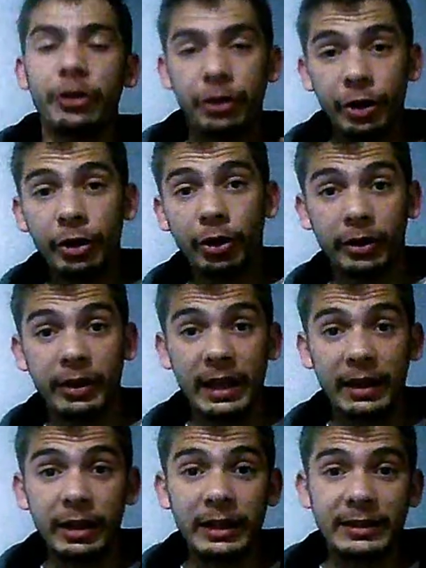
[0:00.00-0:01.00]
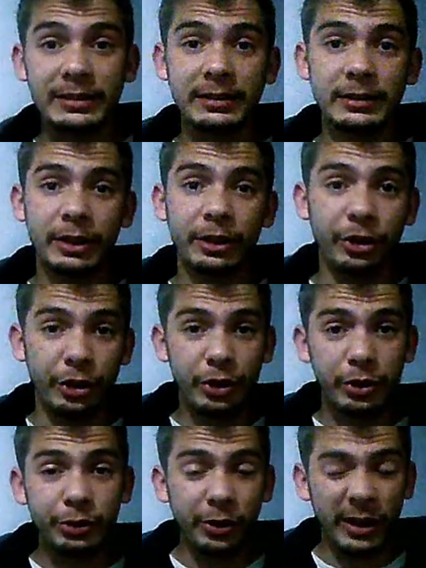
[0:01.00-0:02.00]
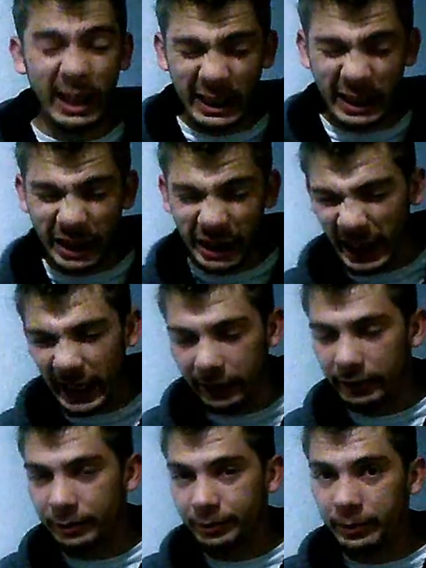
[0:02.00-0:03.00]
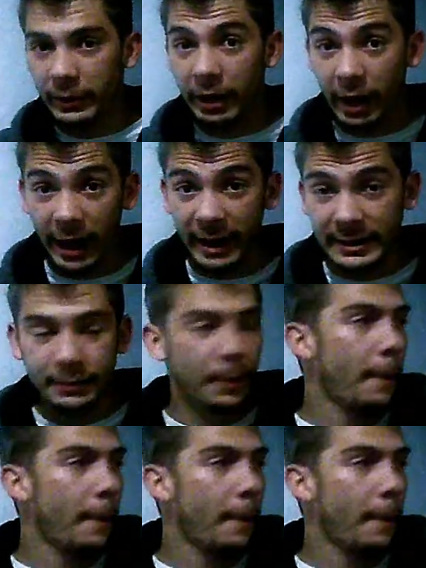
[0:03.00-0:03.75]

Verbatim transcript: Third on that list, new to this channel, guys,